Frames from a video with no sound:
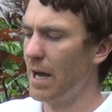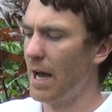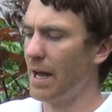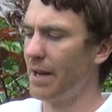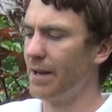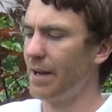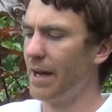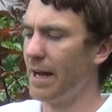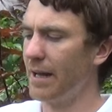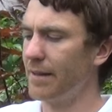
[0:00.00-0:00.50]

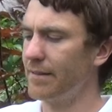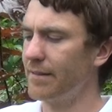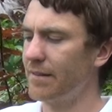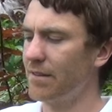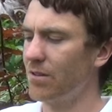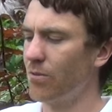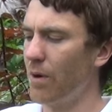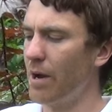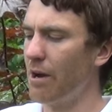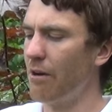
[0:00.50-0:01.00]
and it has
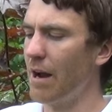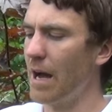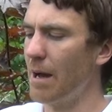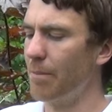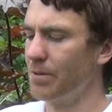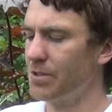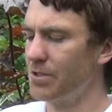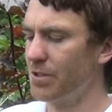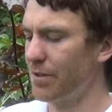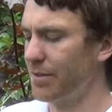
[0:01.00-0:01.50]
square
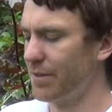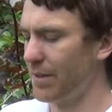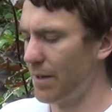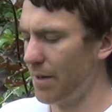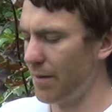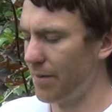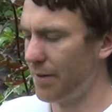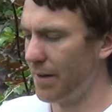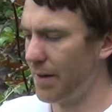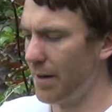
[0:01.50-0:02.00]
apertures in
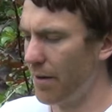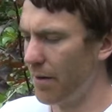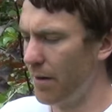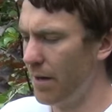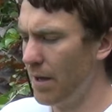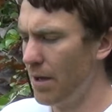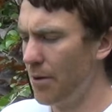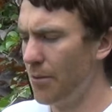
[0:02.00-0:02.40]
it here,